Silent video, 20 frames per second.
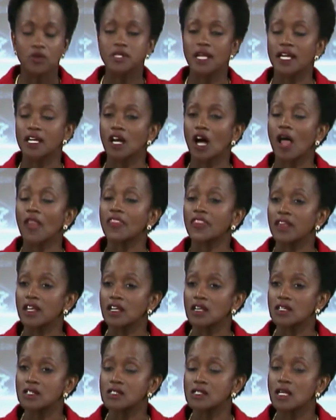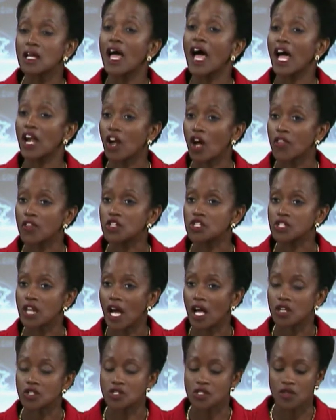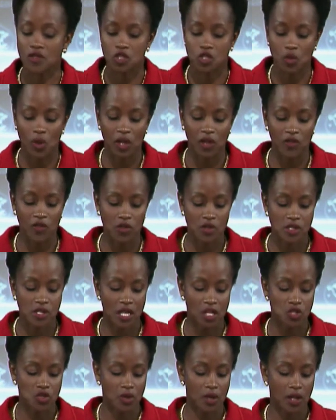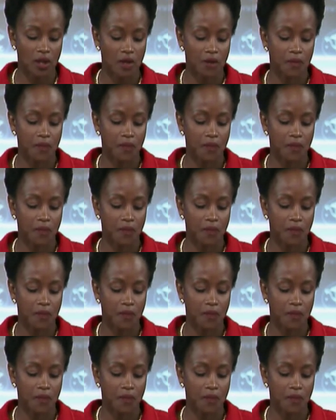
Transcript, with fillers: take on these and other challenges of the 21st century.